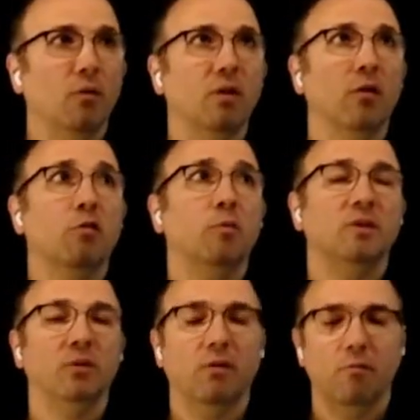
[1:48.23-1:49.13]

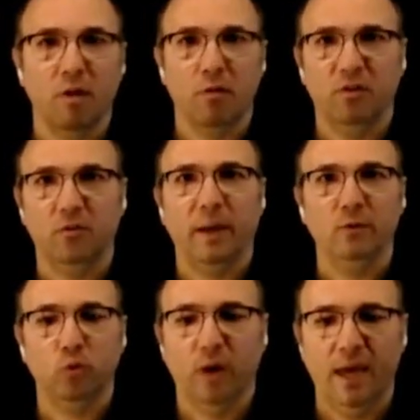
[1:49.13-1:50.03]
with
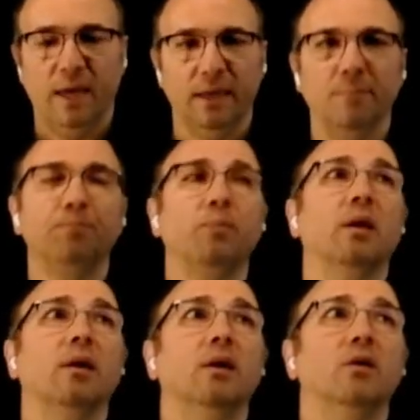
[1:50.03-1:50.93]
respect to A.
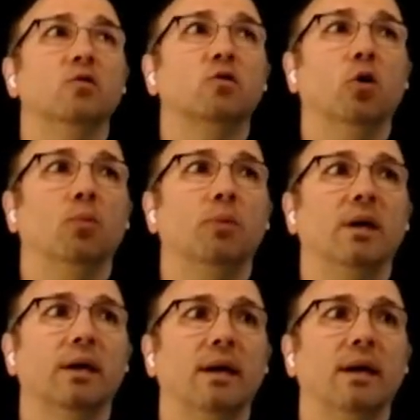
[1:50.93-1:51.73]
So